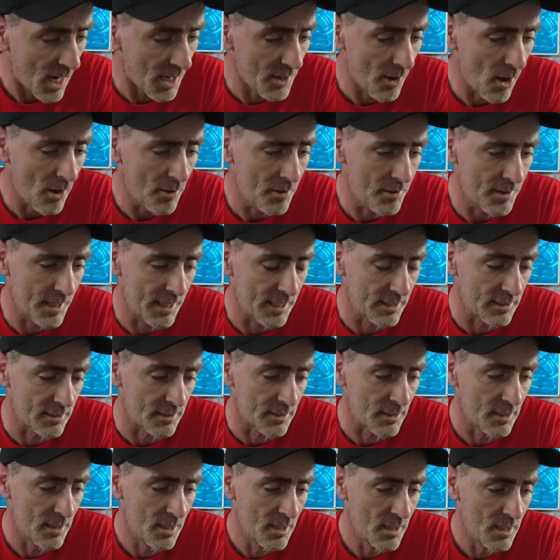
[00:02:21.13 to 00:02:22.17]
and I
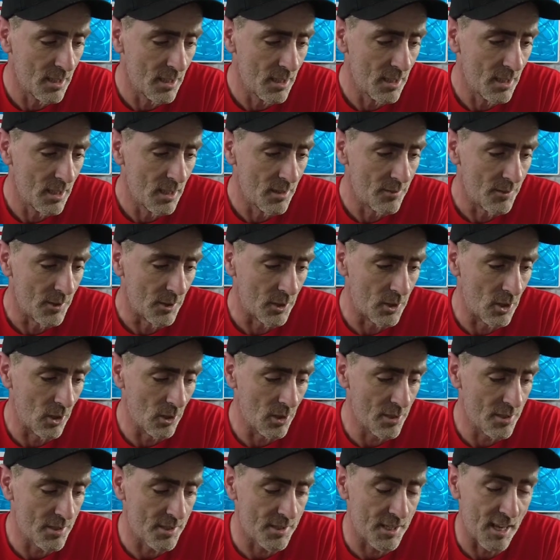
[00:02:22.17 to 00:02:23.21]
think the
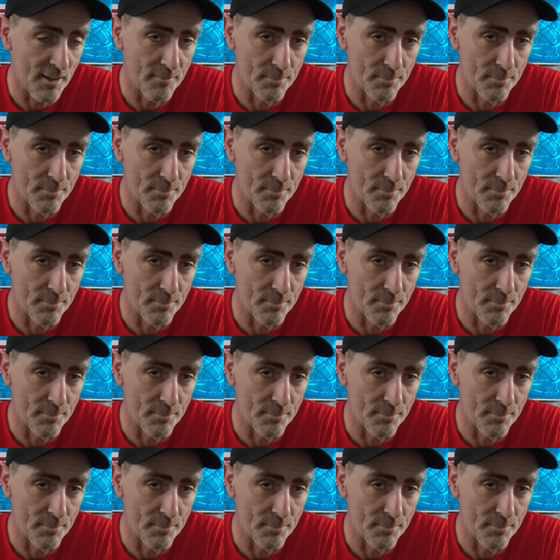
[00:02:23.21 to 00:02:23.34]
colours,